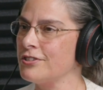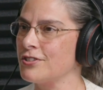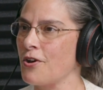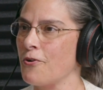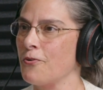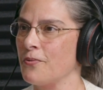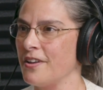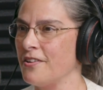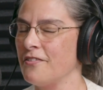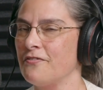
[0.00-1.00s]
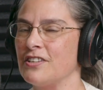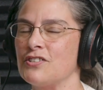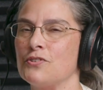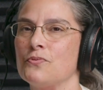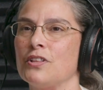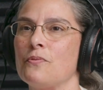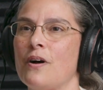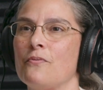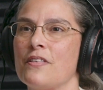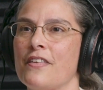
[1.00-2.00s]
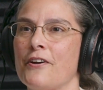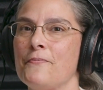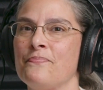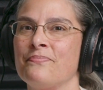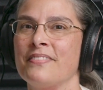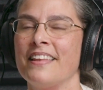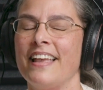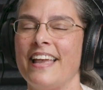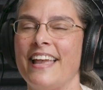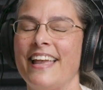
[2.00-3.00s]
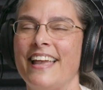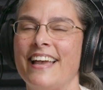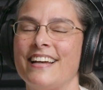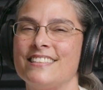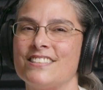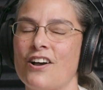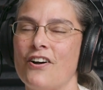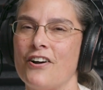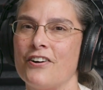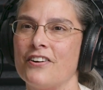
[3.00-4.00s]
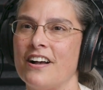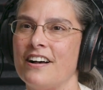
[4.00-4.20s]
so it fits in really well with there. And our